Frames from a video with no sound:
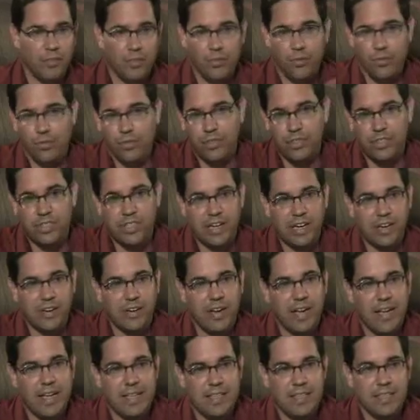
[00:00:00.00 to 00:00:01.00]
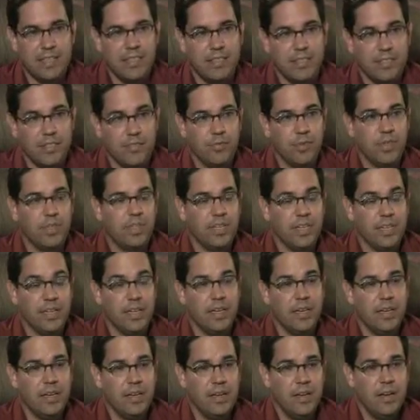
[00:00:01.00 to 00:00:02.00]
through the staircases. It's
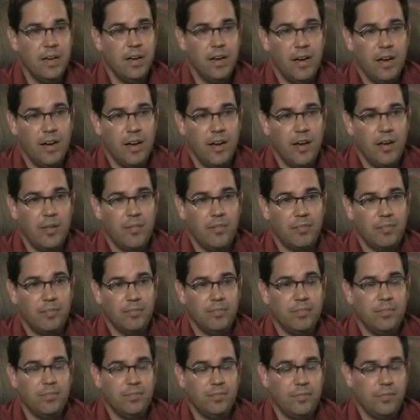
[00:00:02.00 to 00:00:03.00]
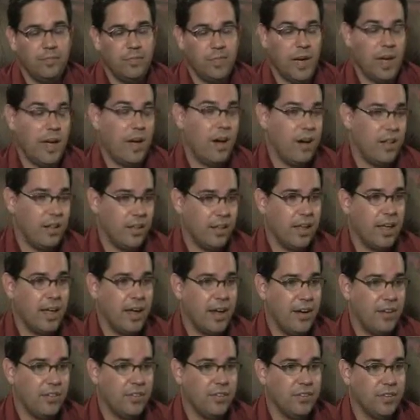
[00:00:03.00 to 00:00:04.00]
really, by all
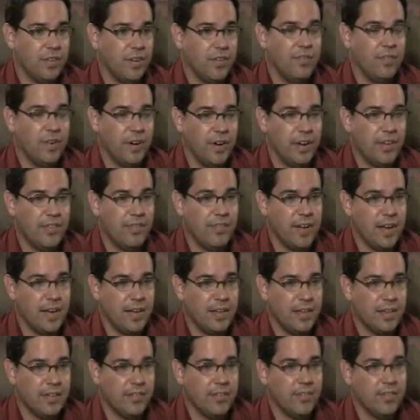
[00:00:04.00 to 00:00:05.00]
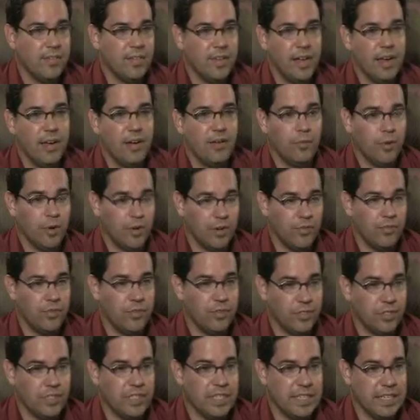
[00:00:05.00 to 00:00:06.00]
accounts, a very effective and
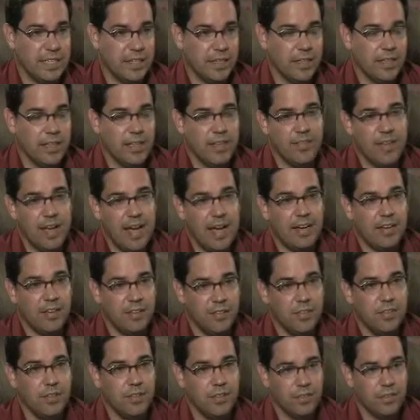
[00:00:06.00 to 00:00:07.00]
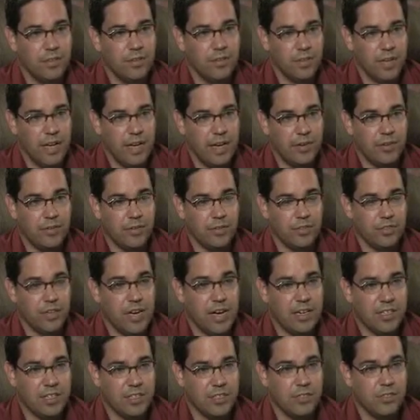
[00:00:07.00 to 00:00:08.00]
wonderful scene that they've added to the Orlando
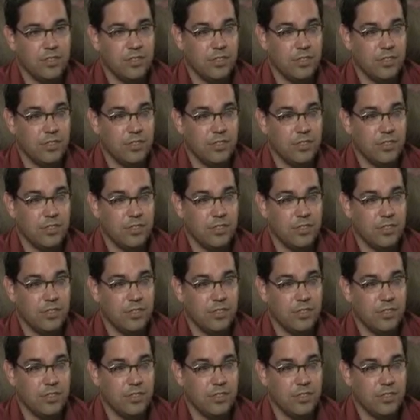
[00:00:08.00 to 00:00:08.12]
attraction.